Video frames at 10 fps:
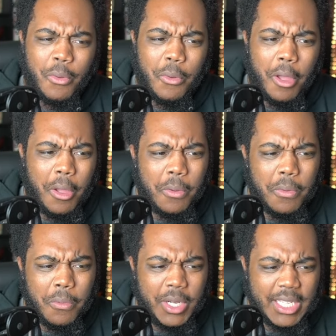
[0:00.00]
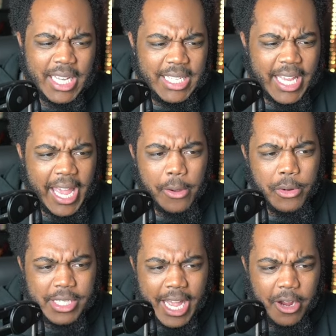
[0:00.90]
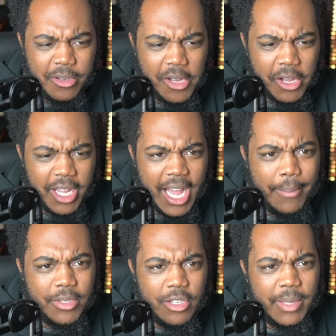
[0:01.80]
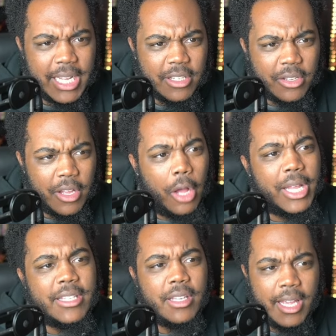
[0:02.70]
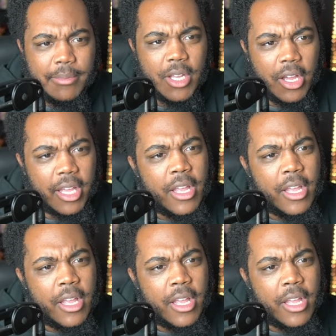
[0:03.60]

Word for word: Oh, what is he saying? Or is that her talking? I'm assuming that's her. Oh, that's him talking.